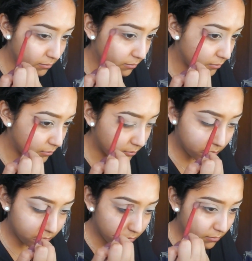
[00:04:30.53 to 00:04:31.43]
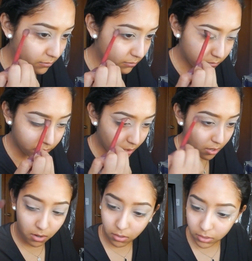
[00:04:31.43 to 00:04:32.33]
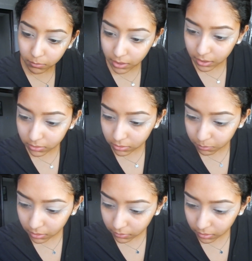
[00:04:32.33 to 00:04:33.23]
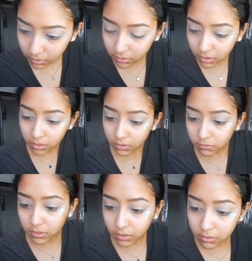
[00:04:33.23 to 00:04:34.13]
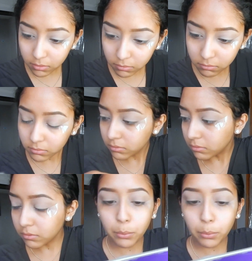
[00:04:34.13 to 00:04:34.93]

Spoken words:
and then with Force of Nature, I went in to my crease